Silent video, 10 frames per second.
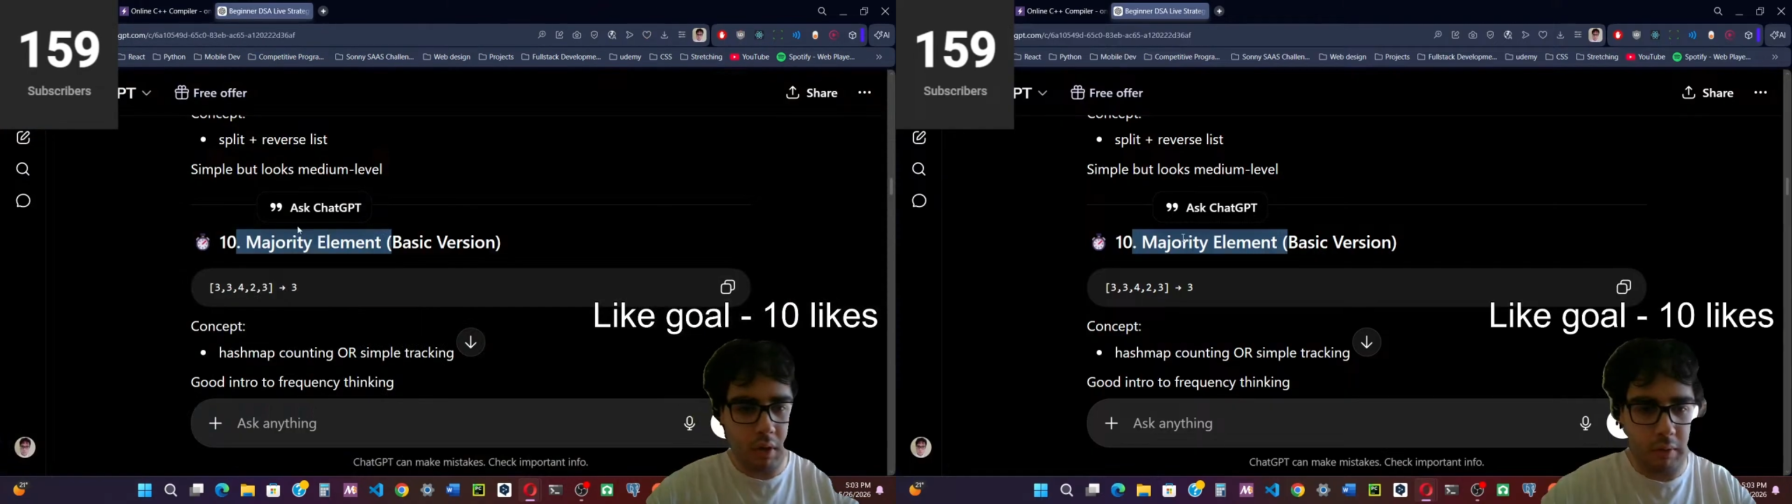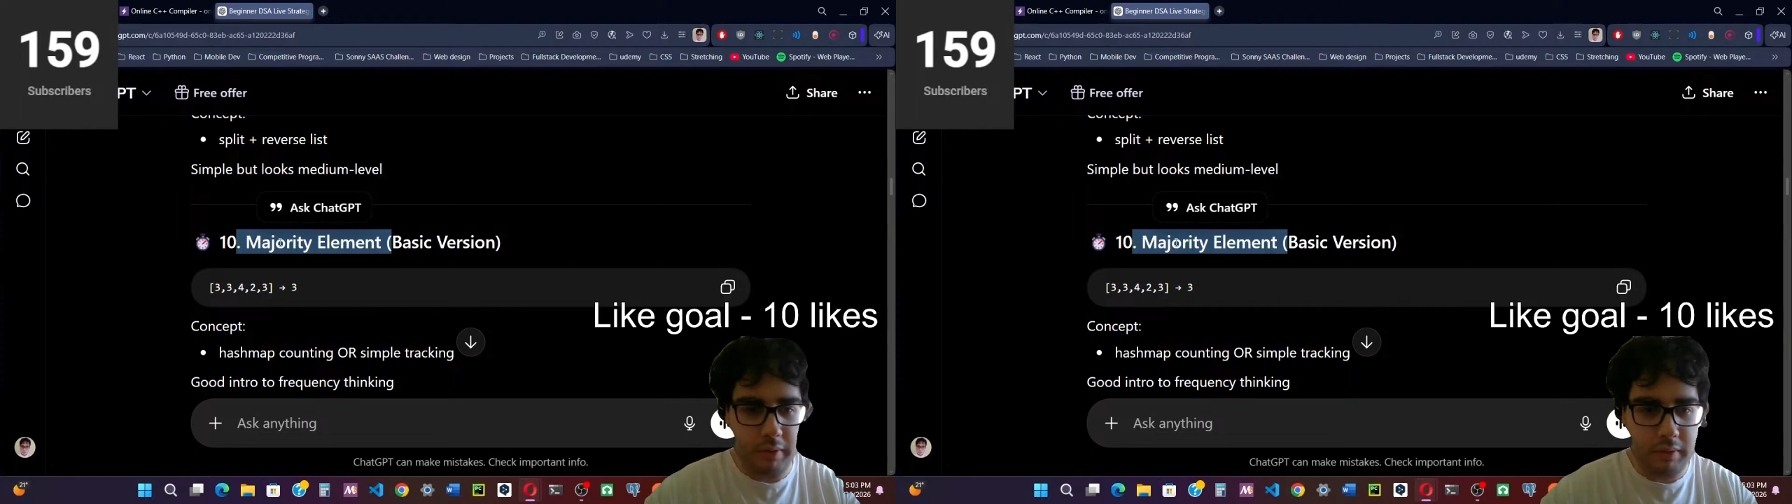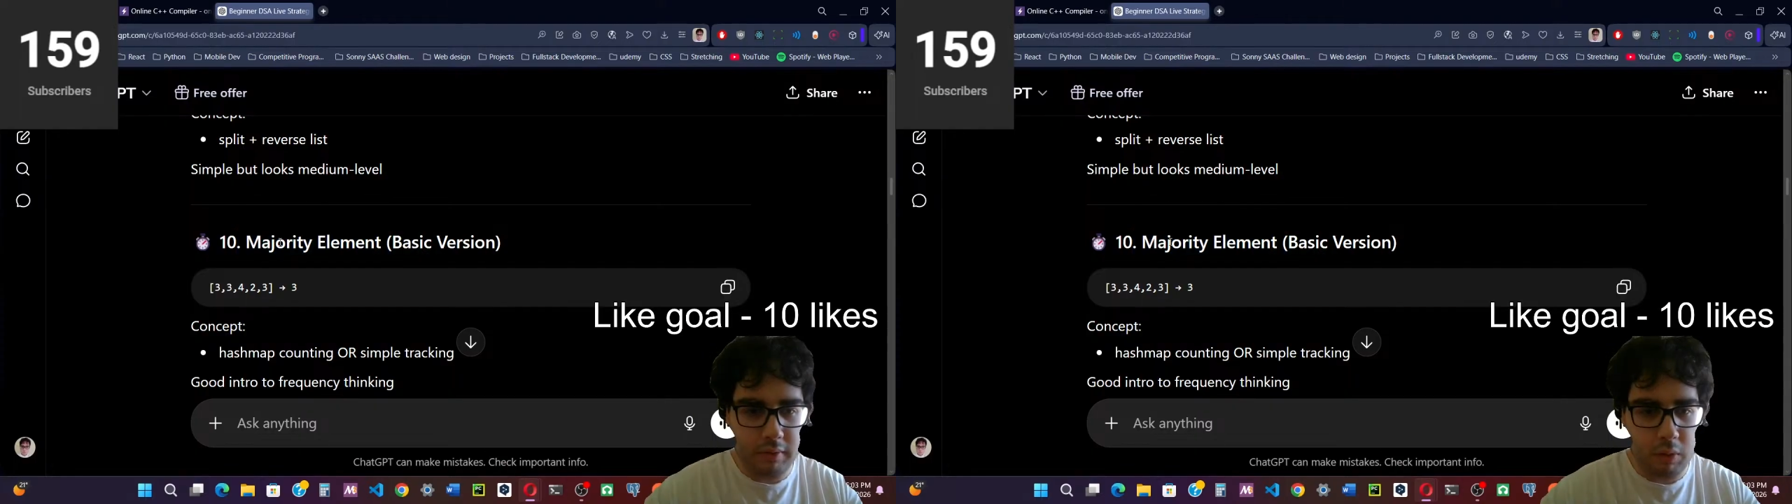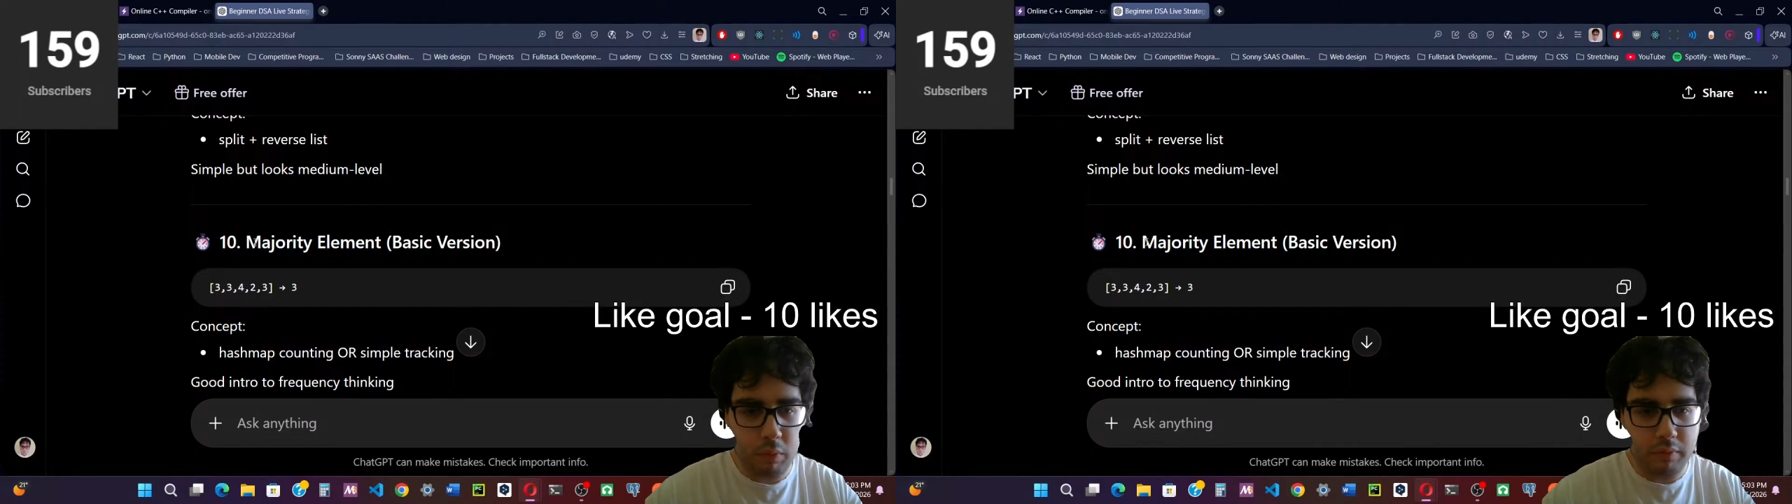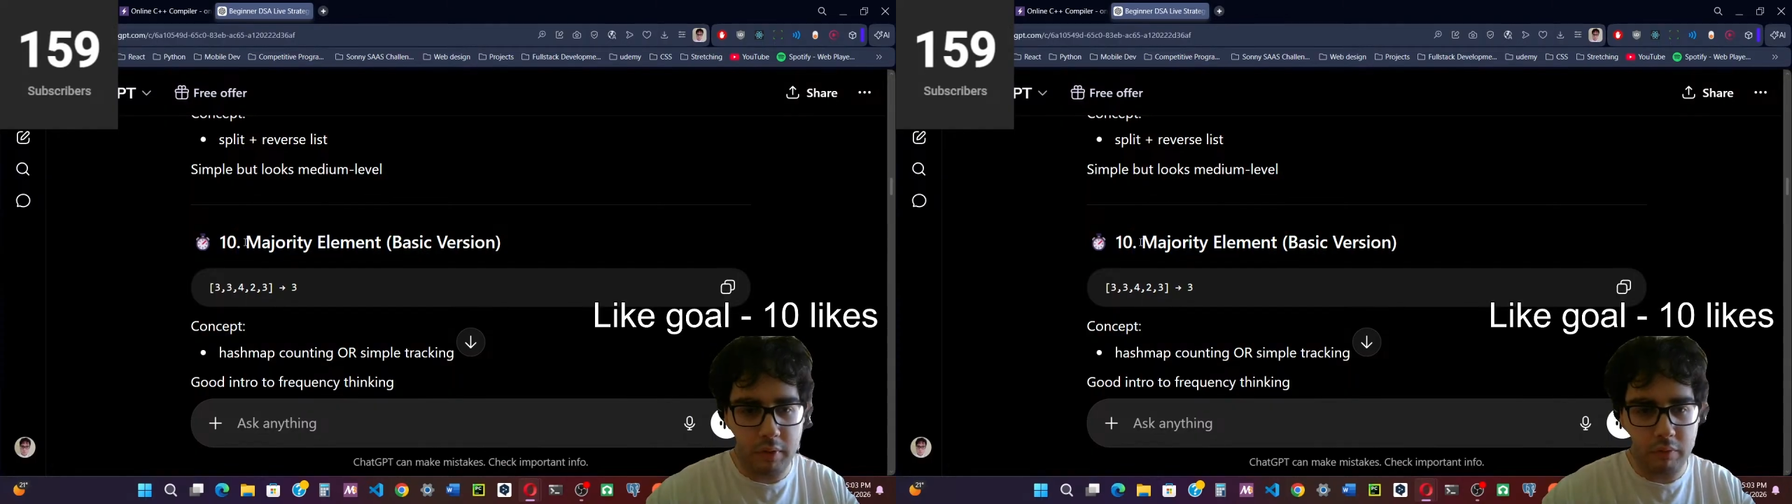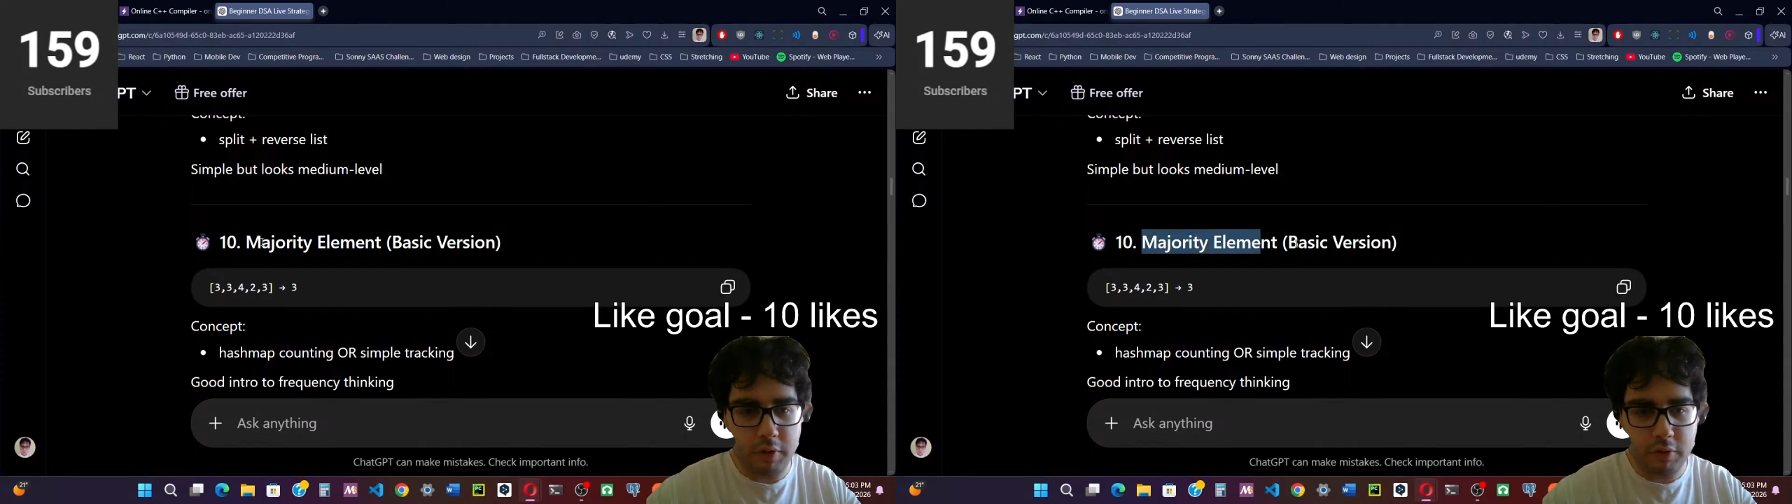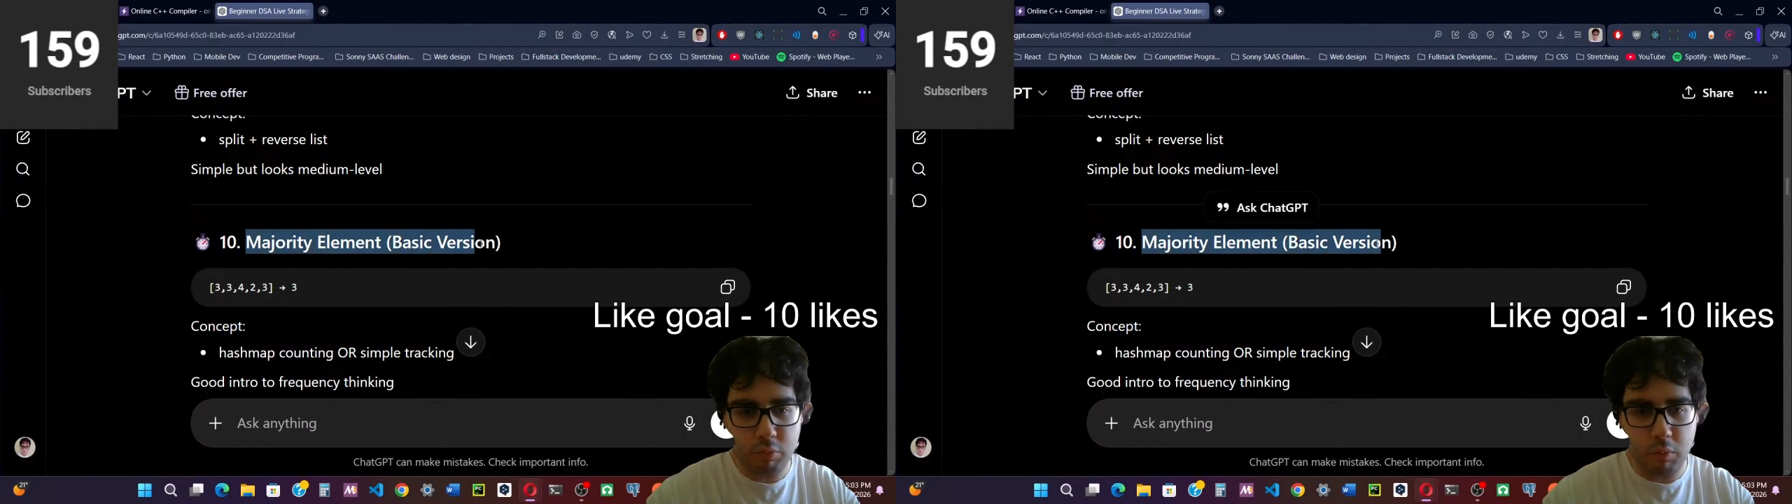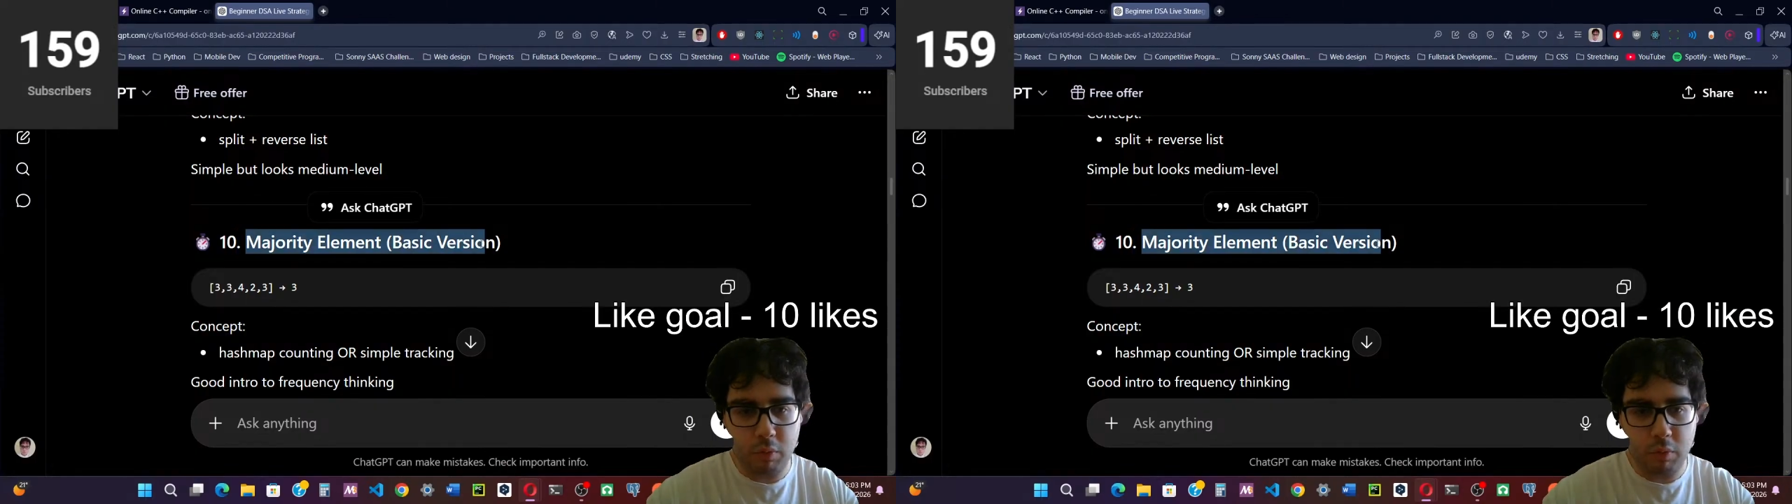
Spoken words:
Let's start with the first one.